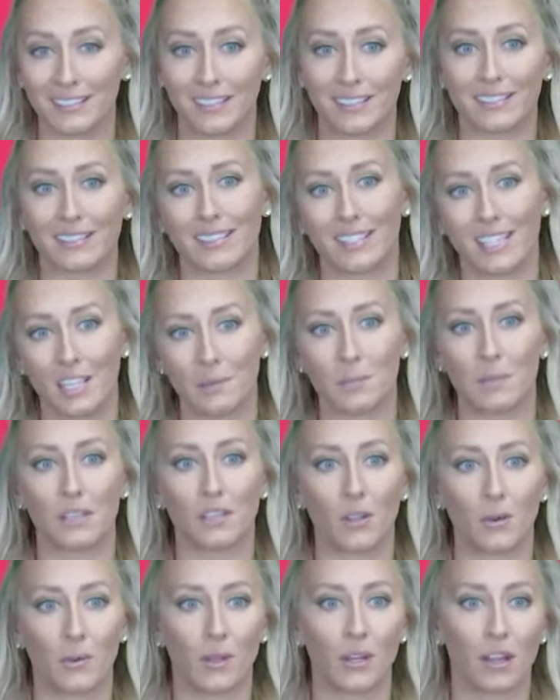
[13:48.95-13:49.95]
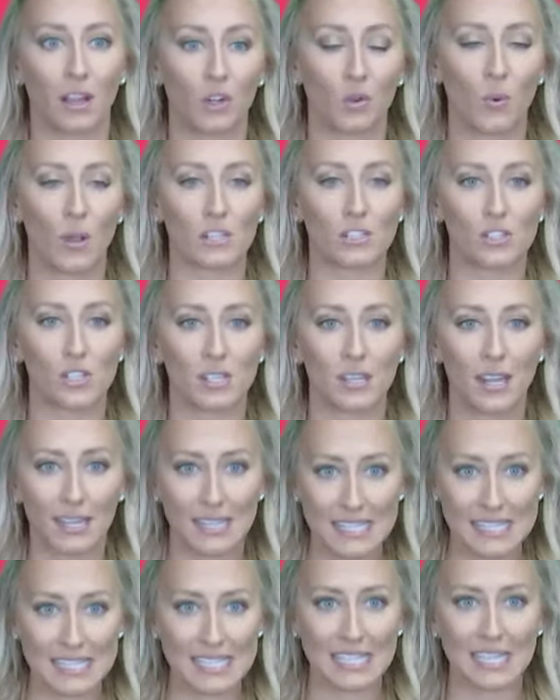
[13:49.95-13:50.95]
Let's keep it going on. Question
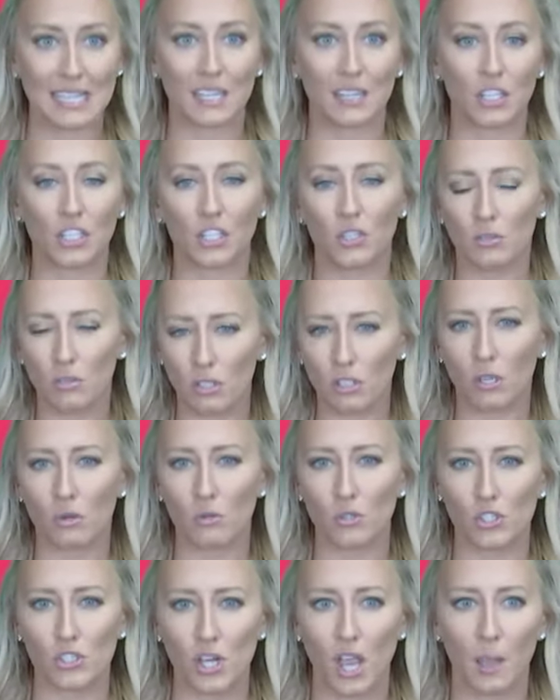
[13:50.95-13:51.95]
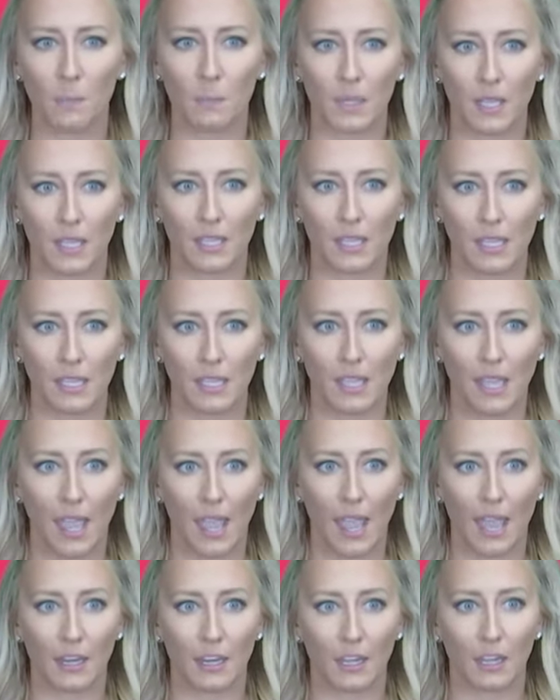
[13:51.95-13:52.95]
19. You could go shopping at